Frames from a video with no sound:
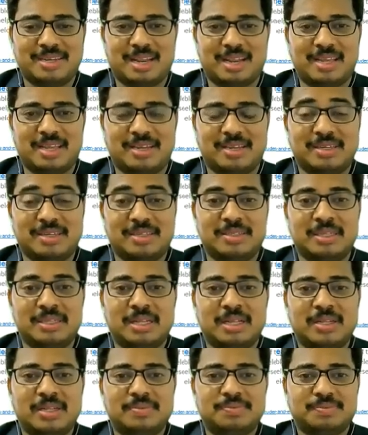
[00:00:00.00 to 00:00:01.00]
Like uh,
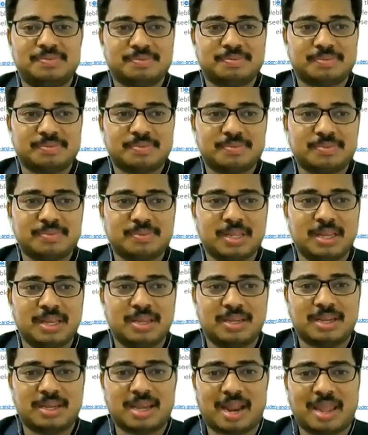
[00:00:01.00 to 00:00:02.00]

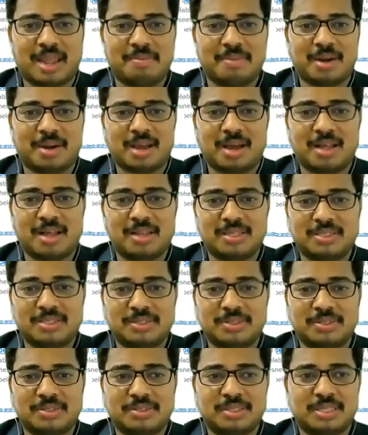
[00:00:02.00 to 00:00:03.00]
uh crime and
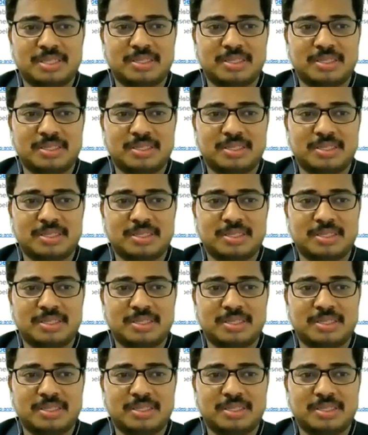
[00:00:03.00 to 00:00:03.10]
also